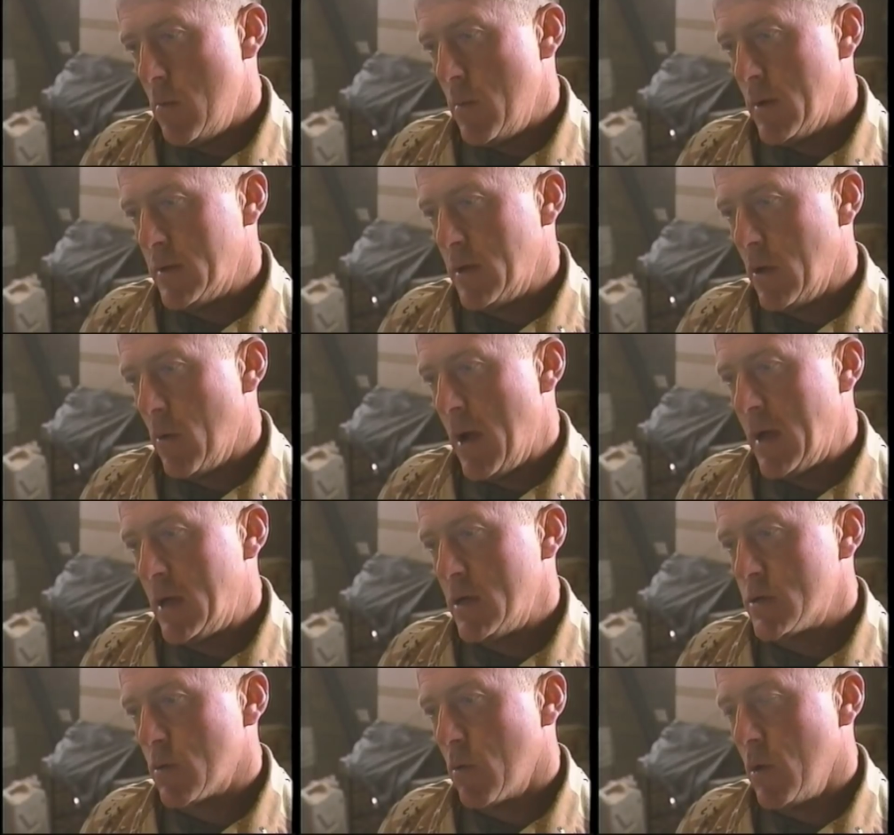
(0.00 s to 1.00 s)
But the
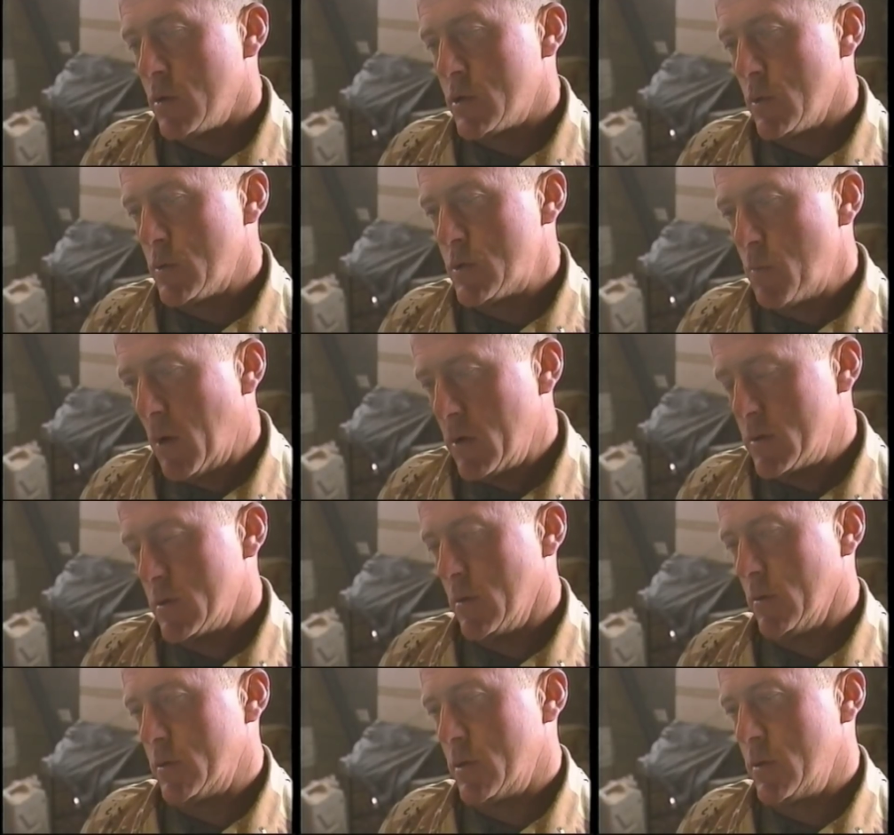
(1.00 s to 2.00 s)
Iraqis are also smart
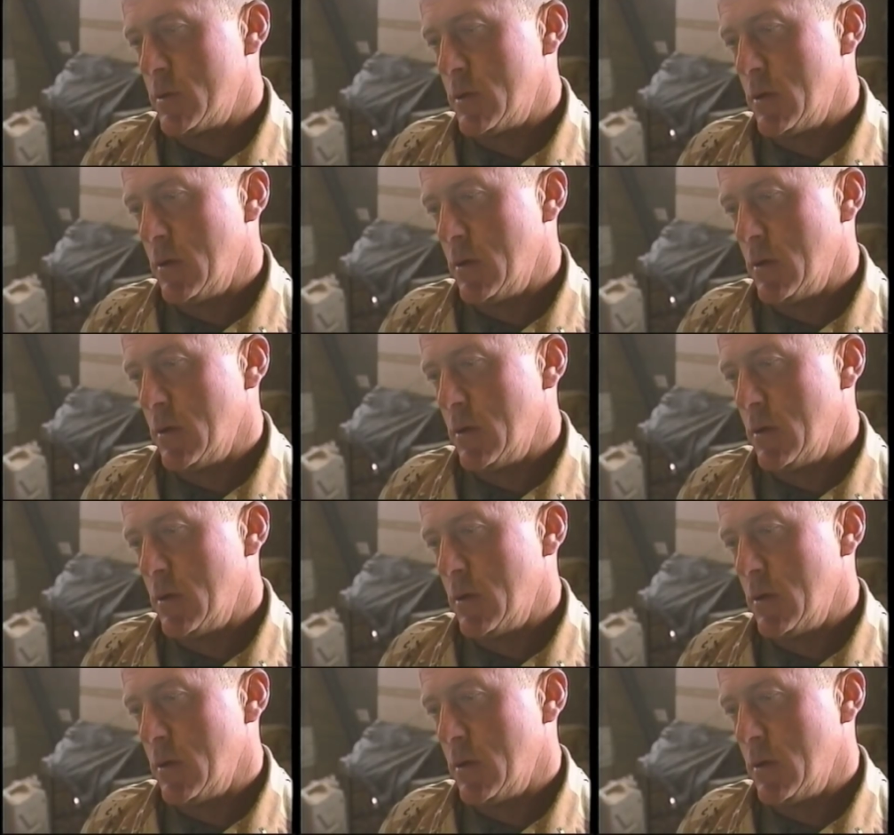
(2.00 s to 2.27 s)
soldiers.